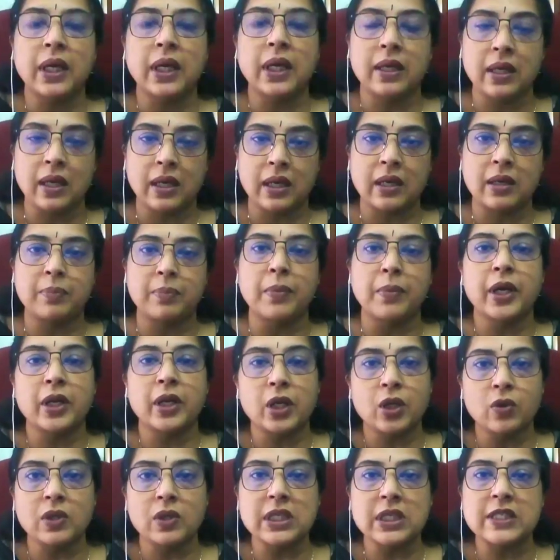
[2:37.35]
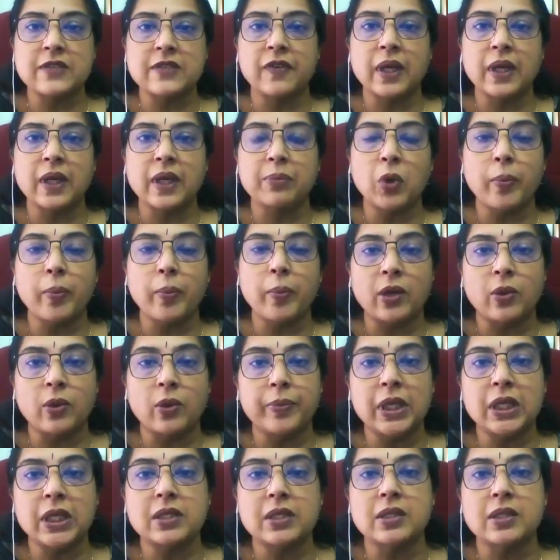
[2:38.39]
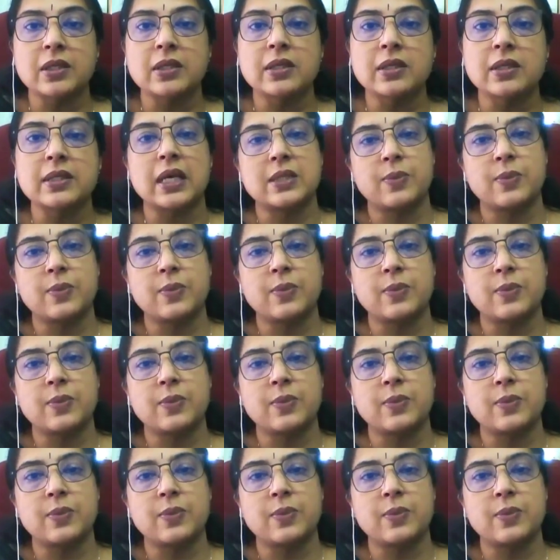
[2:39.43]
There are mercury sphygmomanometers